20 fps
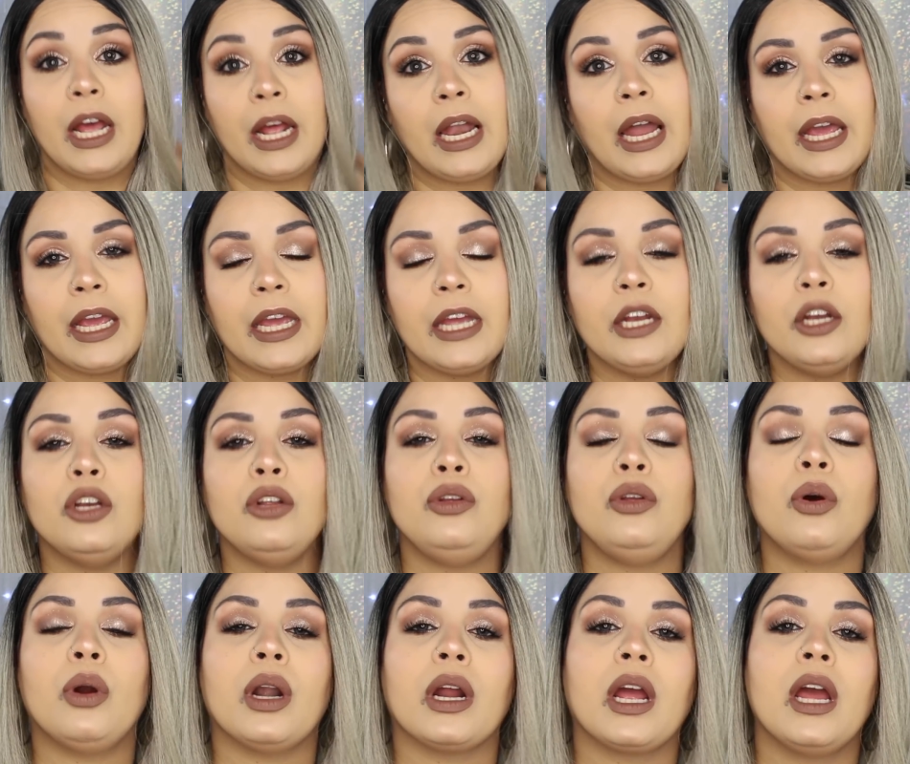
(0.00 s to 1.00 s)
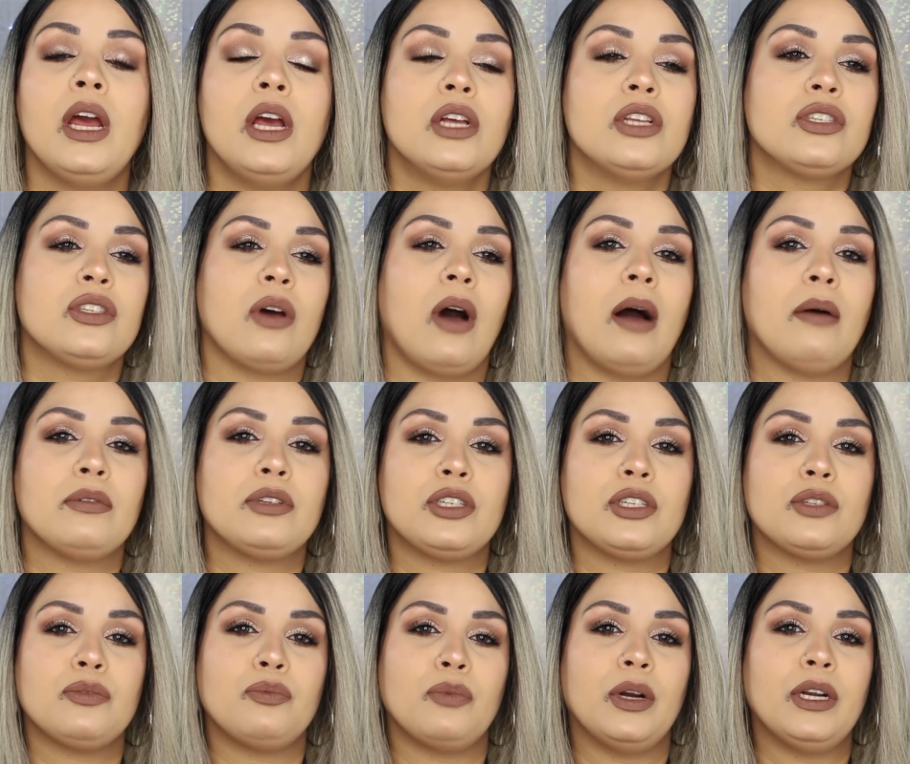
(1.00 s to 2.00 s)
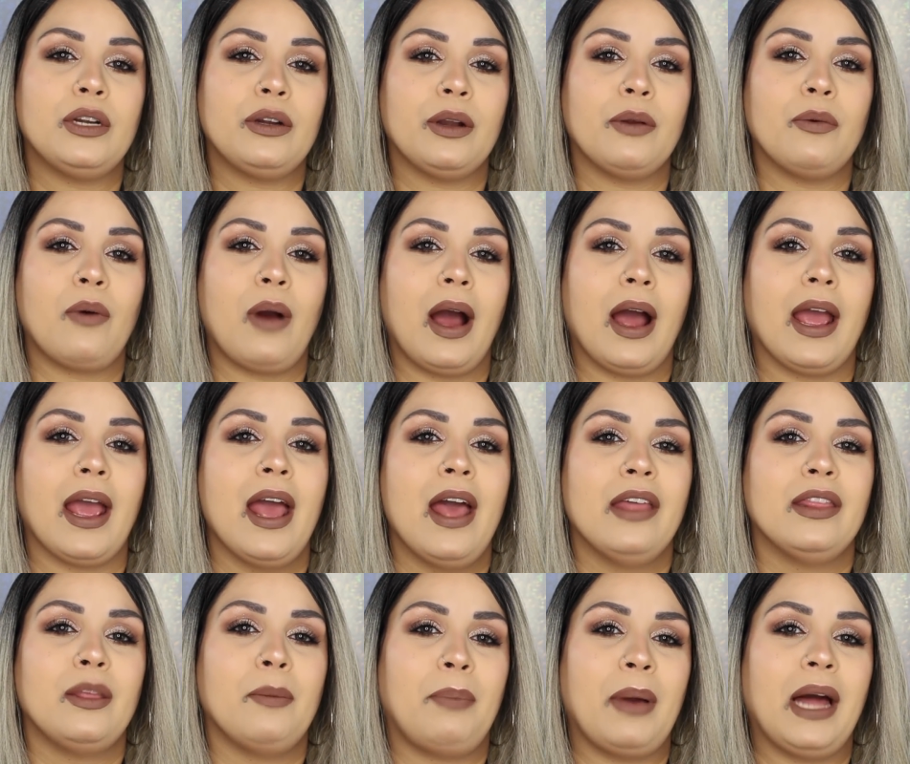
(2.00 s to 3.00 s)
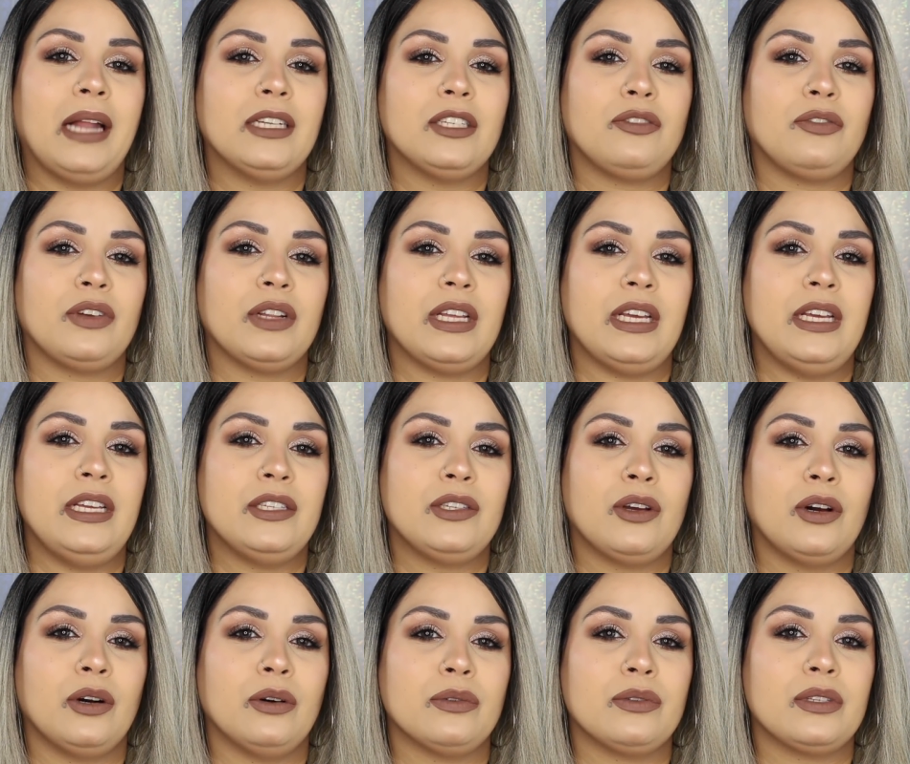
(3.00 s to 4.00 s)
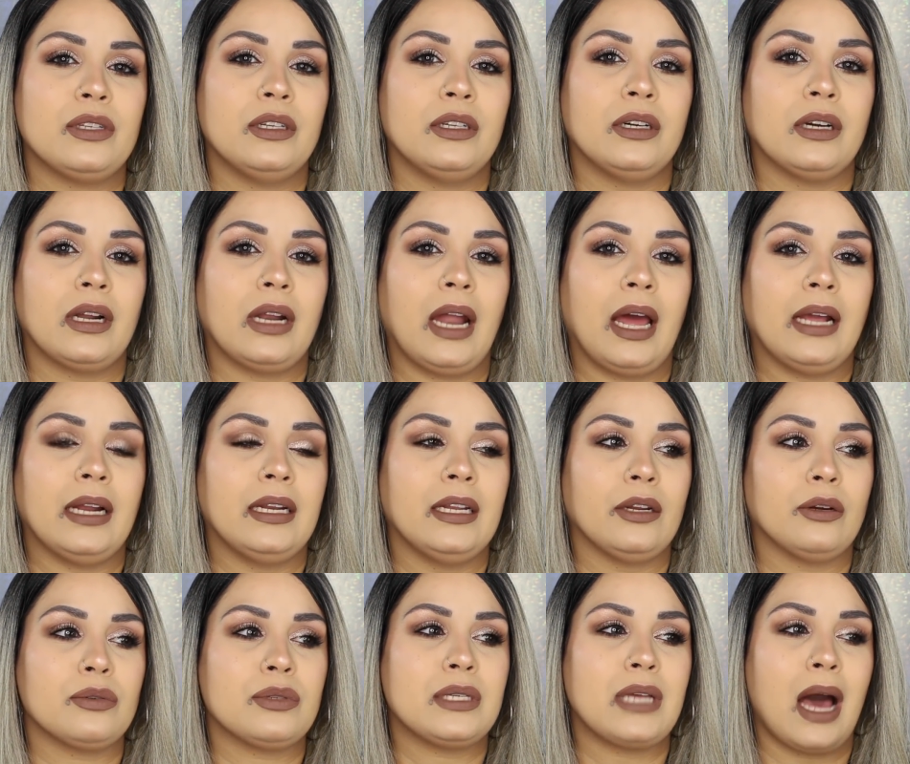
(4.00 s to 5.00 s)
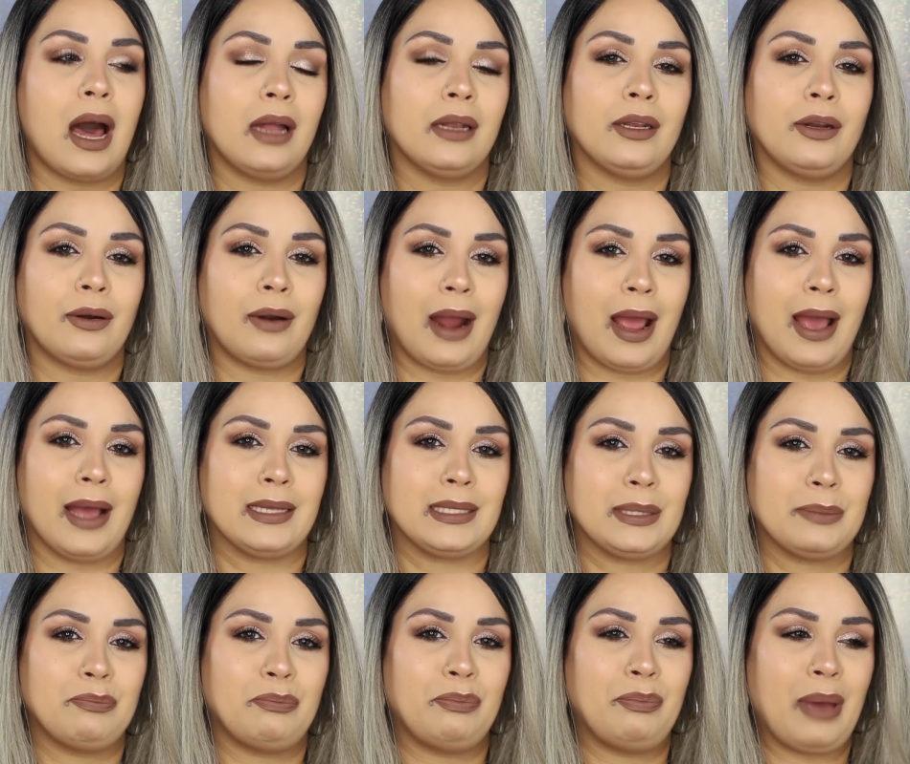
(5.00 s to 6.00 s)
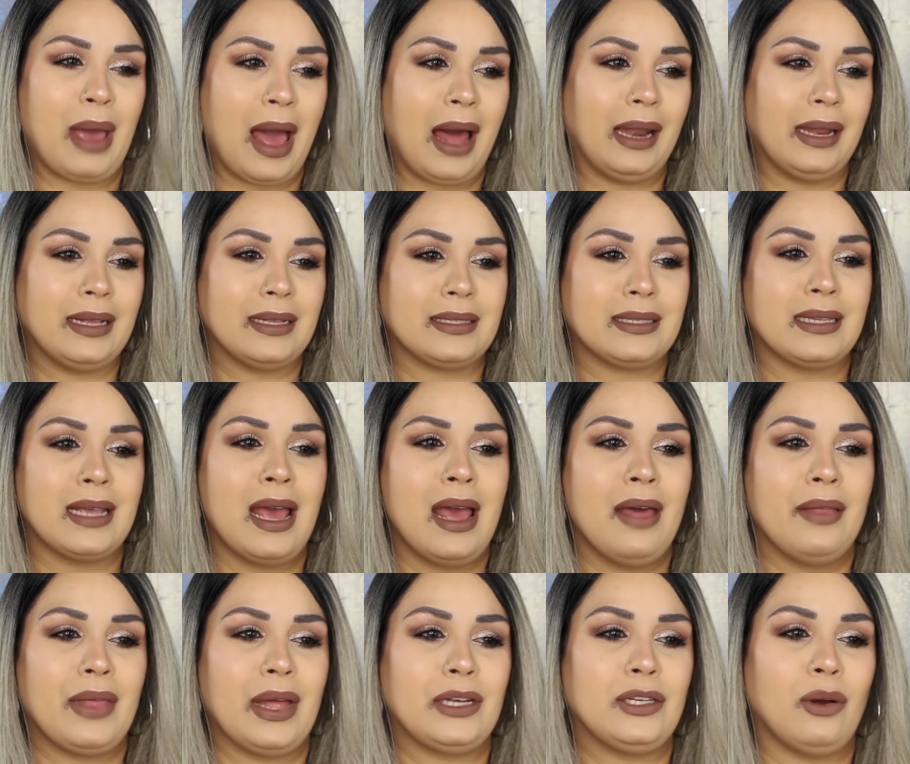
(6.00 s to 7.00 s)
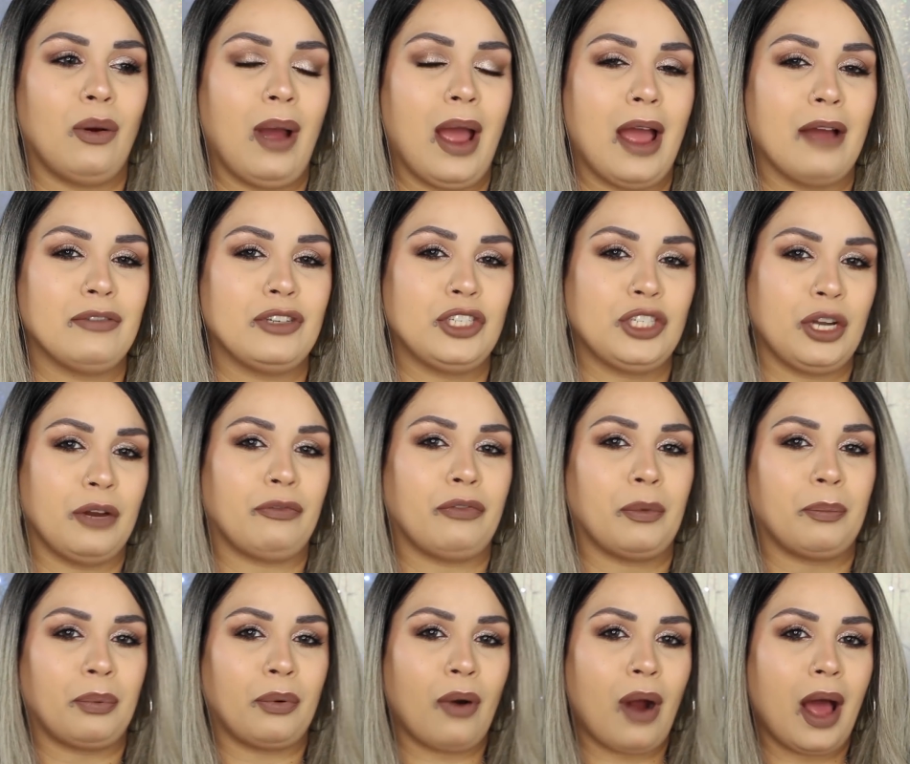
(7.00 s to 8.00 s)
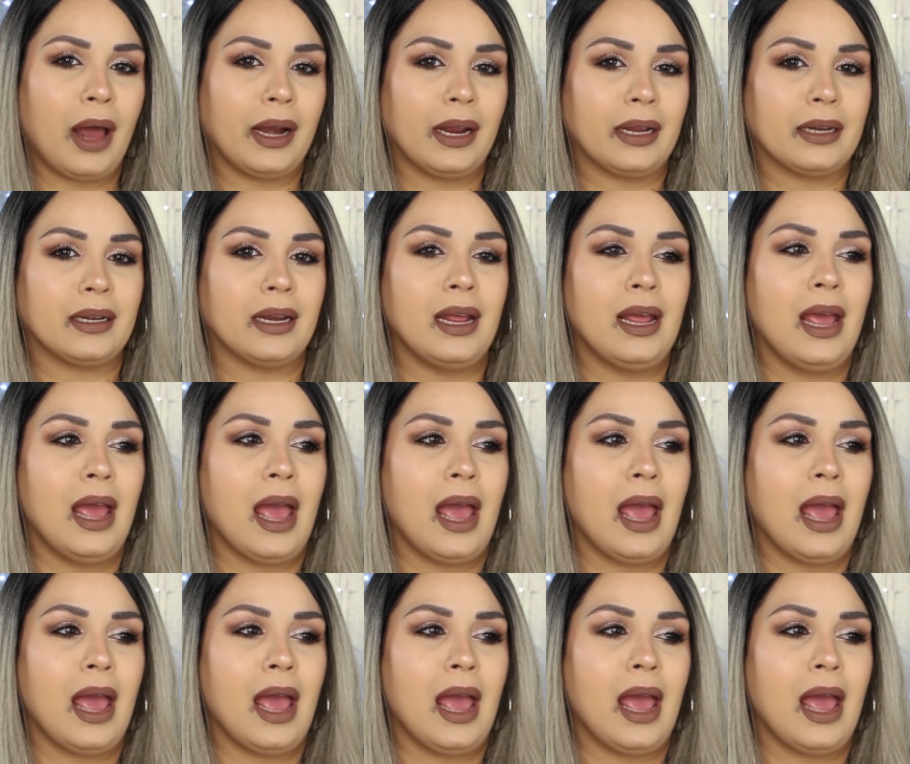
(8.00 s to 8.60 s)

Like in New York. So I was just wondering why the palettes for the East Coast look like little toddler ass palettes that don't have shit for product